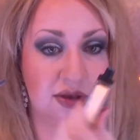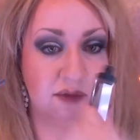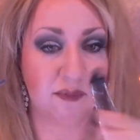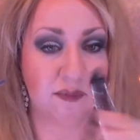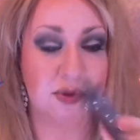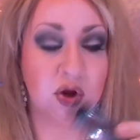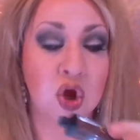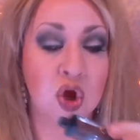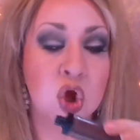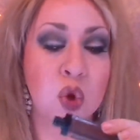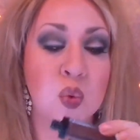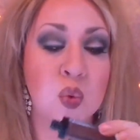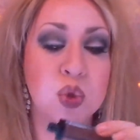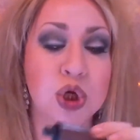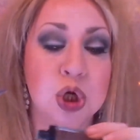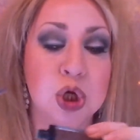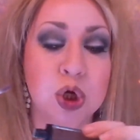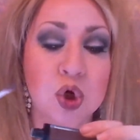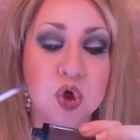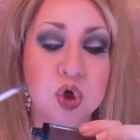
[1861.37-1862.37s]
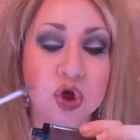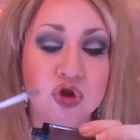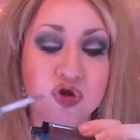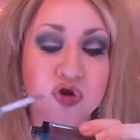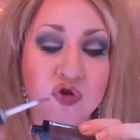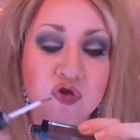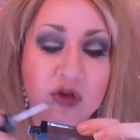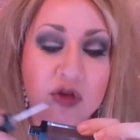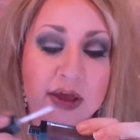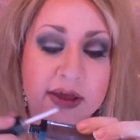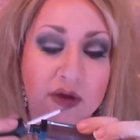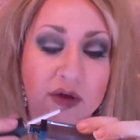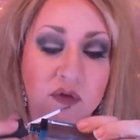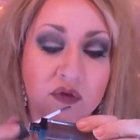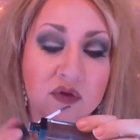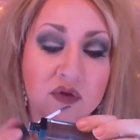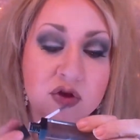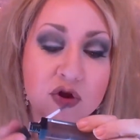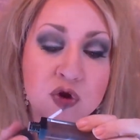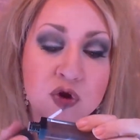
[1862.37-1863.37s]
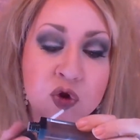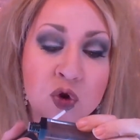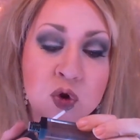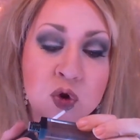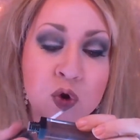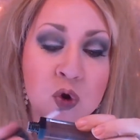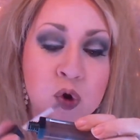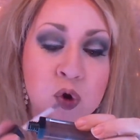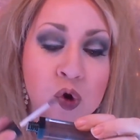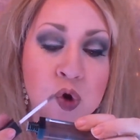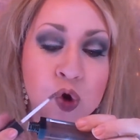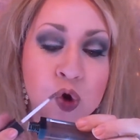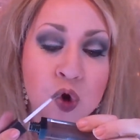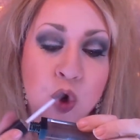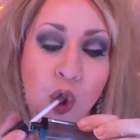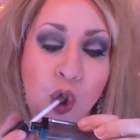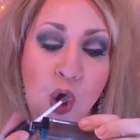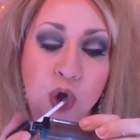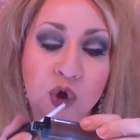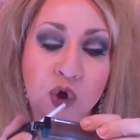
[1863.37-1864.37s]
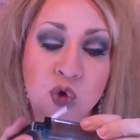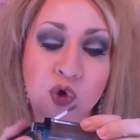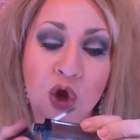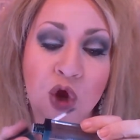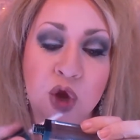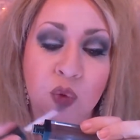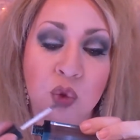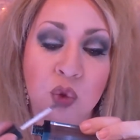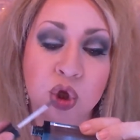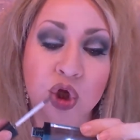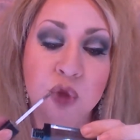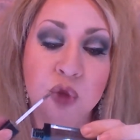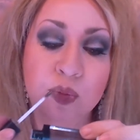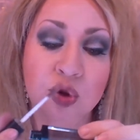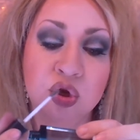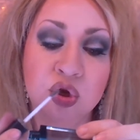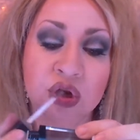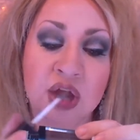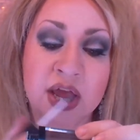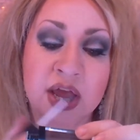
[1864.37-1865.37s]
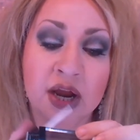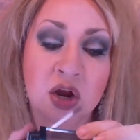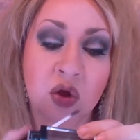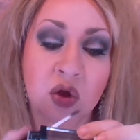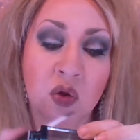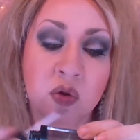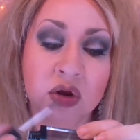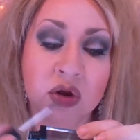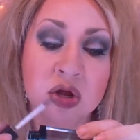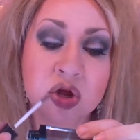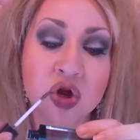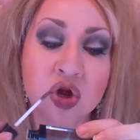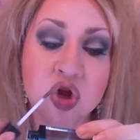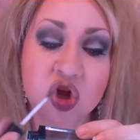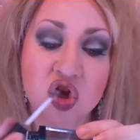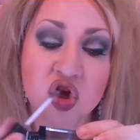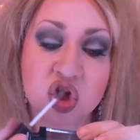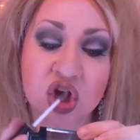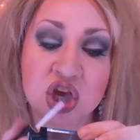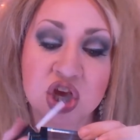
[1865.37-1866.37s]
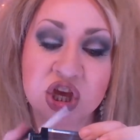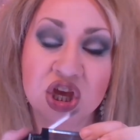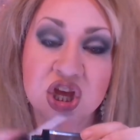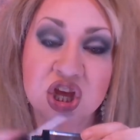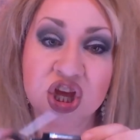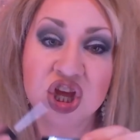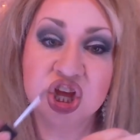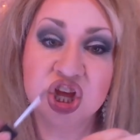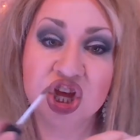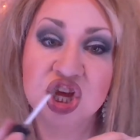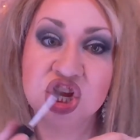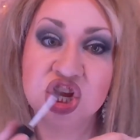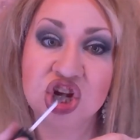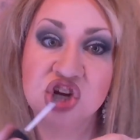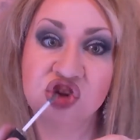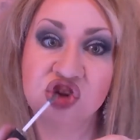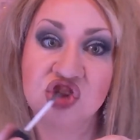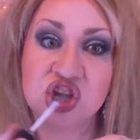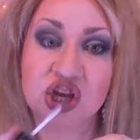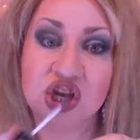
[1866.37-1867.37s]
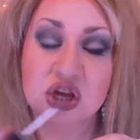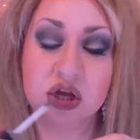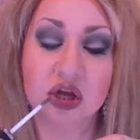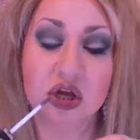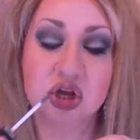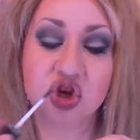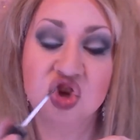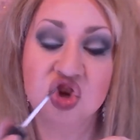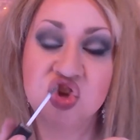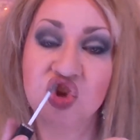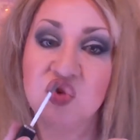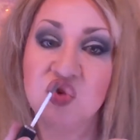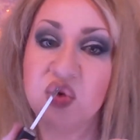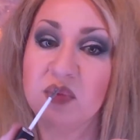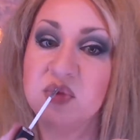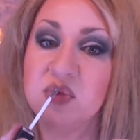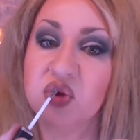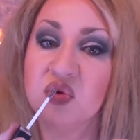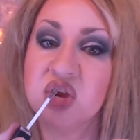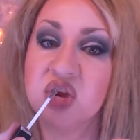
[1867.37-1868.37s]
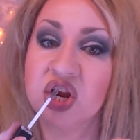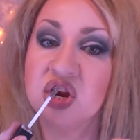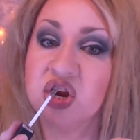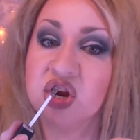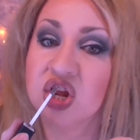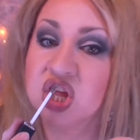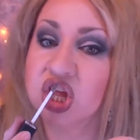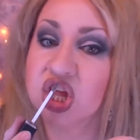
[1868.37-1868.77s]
enough mirror where you can look at yourself, and you can tell where you're putting that on. Okay, you see what I'm doing there?